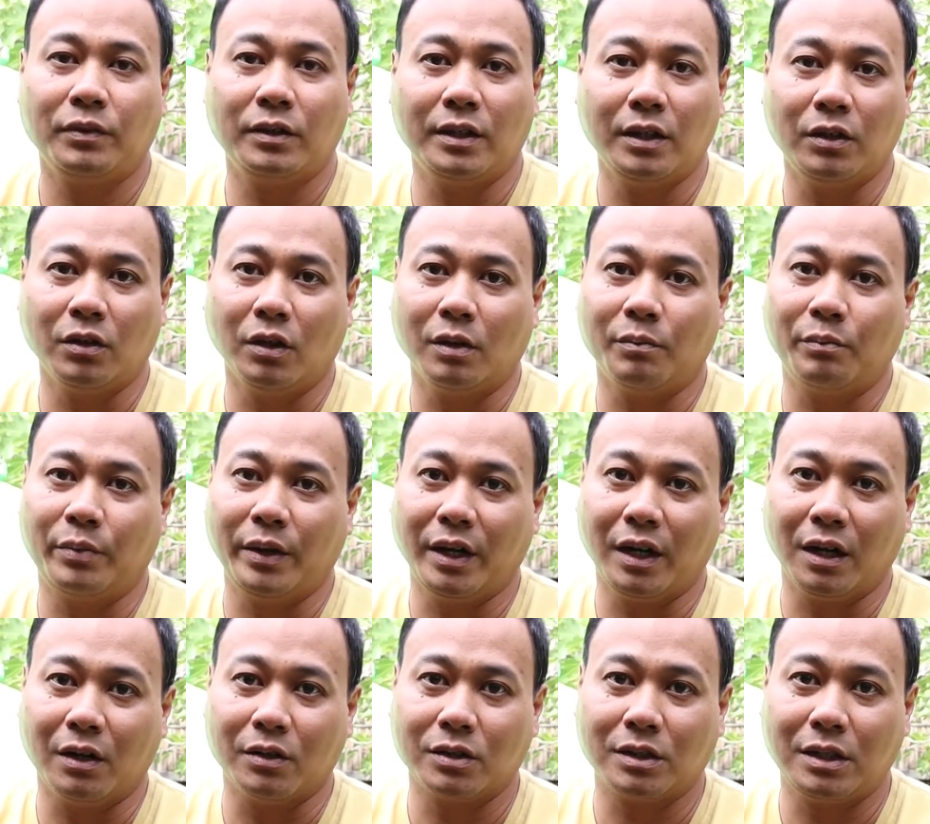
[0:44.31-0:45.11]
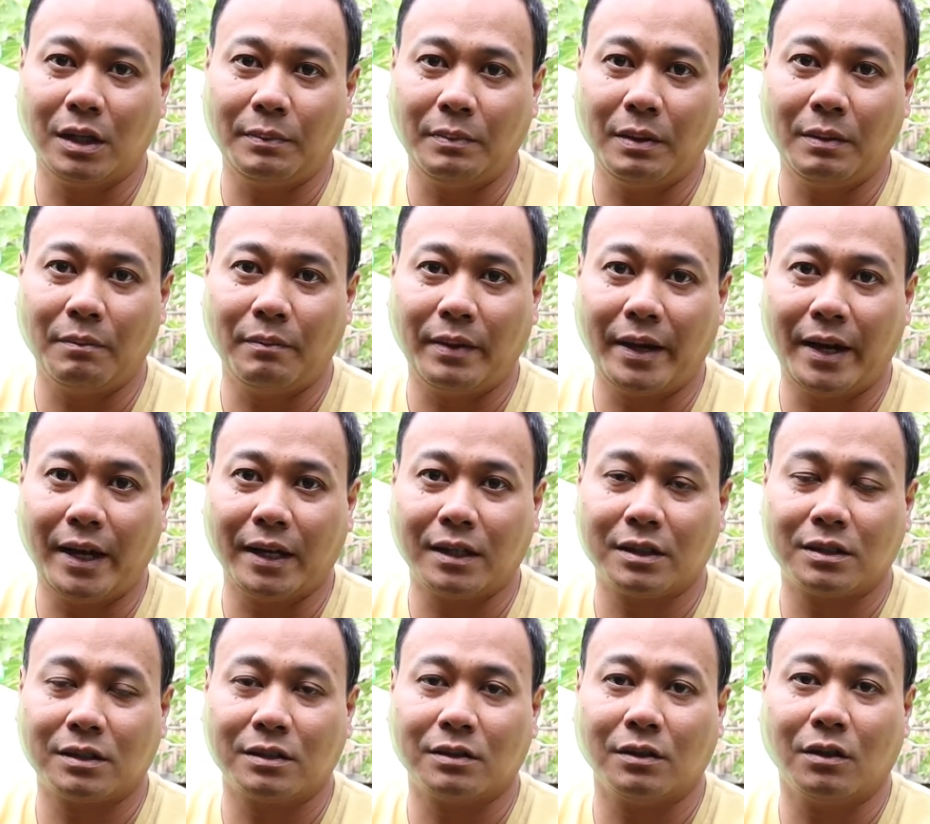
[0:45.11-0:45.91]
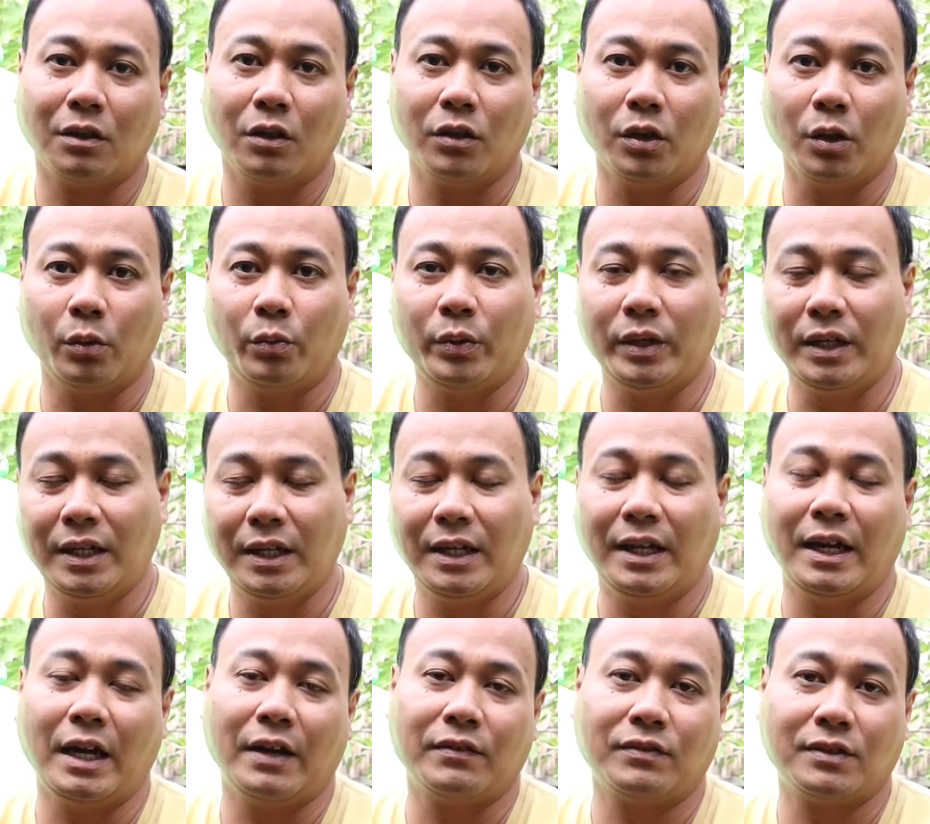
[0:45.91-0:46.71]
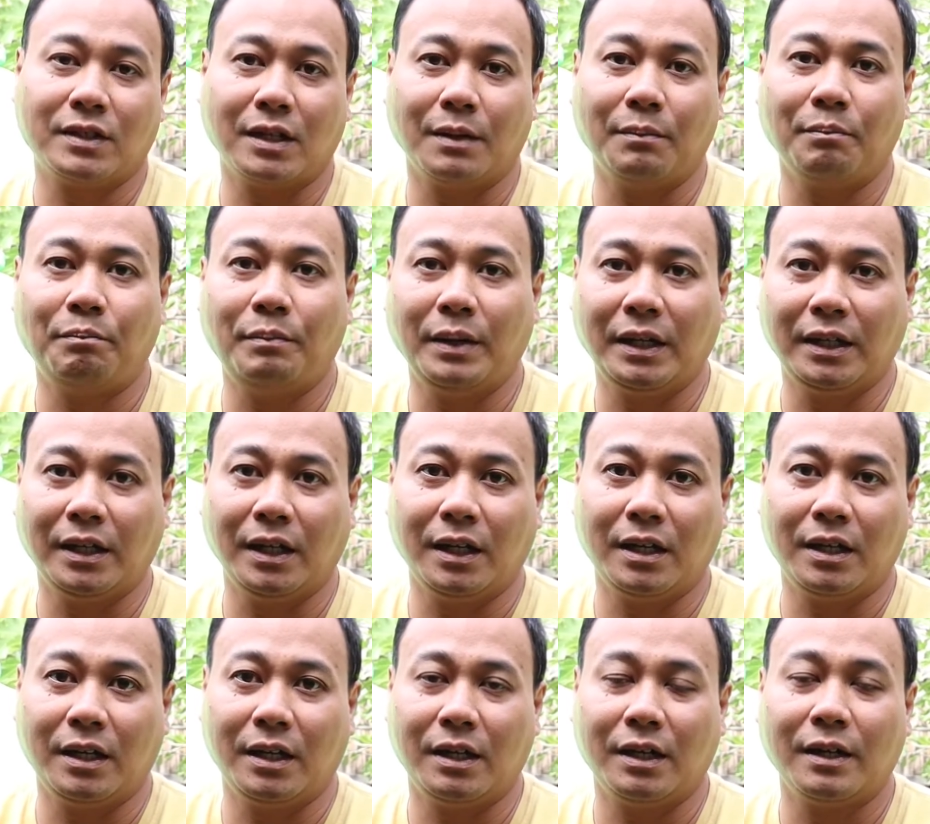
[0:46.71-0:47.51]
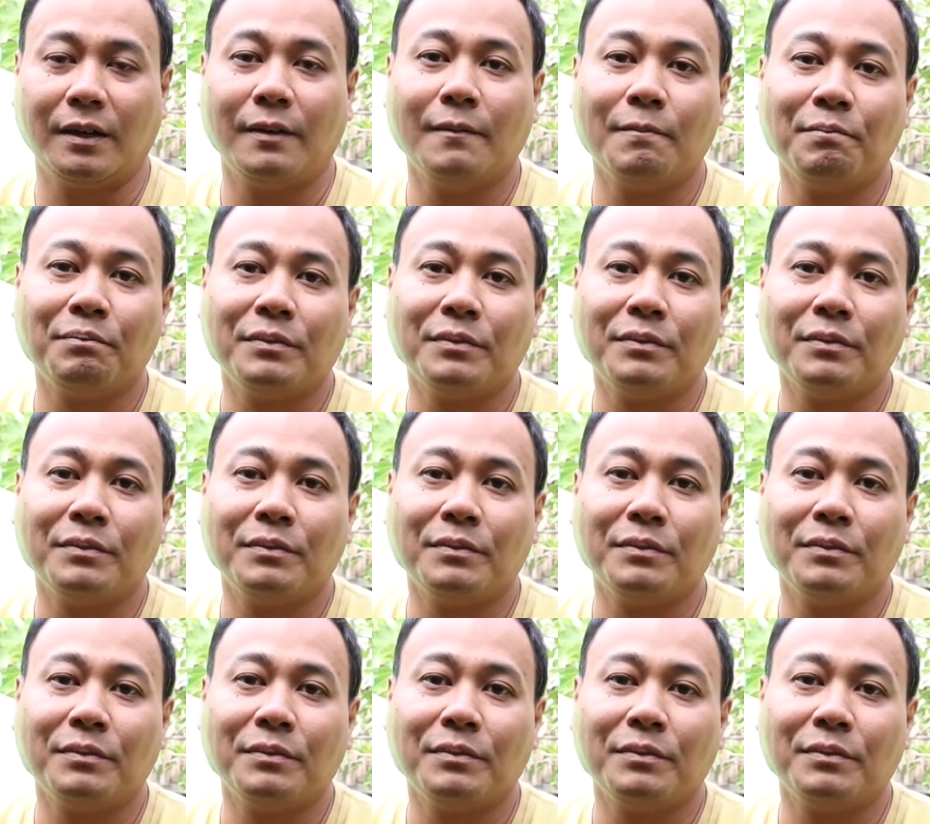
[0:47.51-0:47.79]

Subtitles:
did not bring our sleeping bags, although we did have some picnic gear.